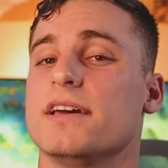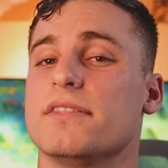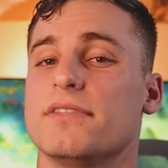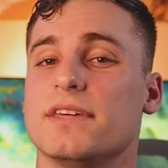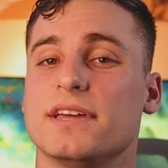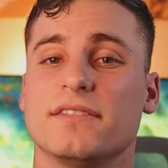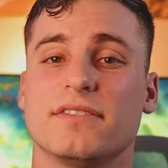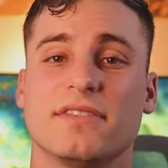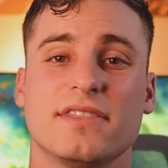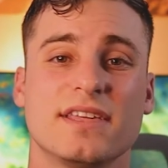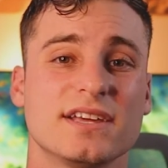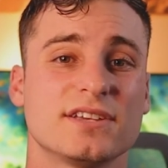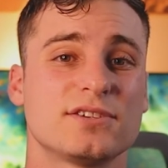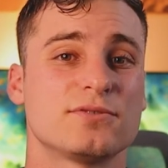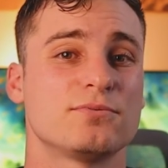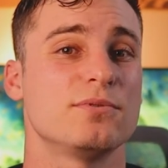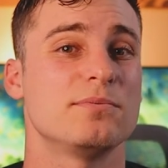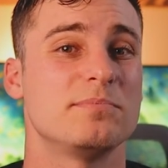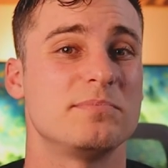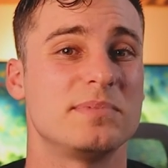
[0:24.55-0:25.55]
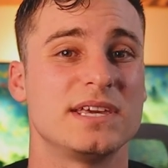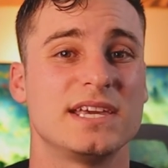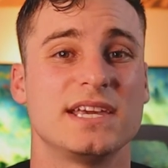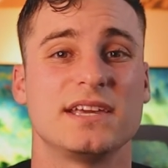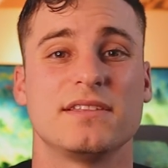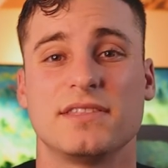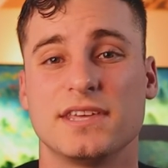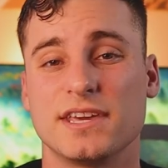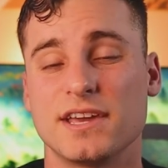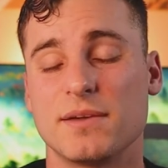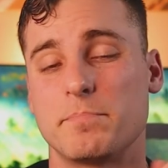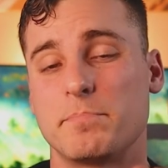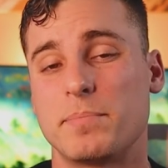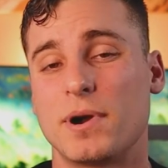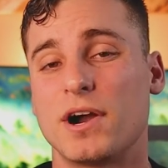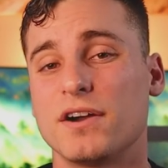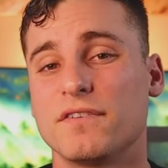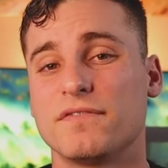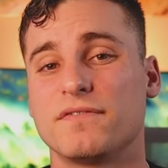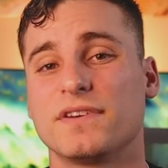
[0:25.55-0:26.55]
then this will be the
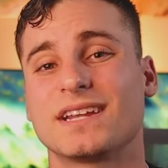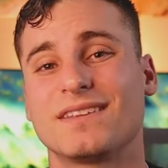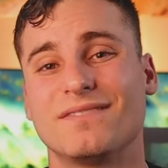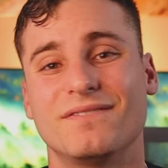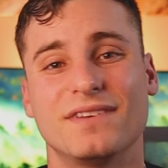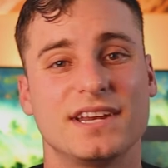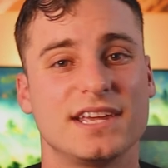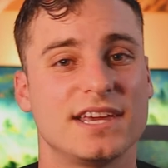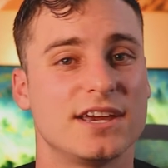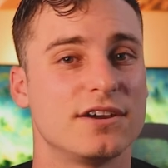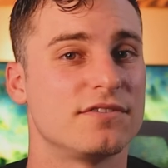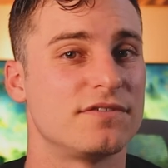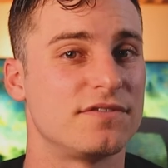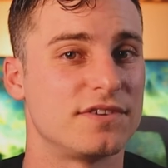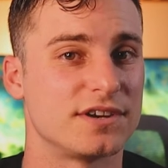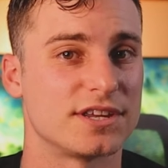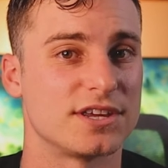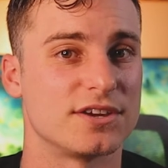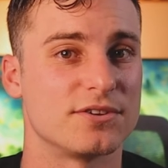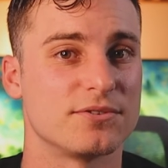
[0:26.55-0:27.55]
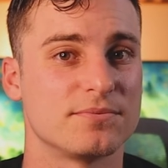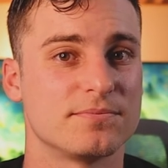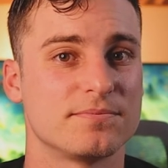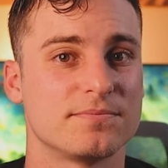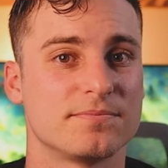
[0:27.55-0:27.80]
perfect video for you.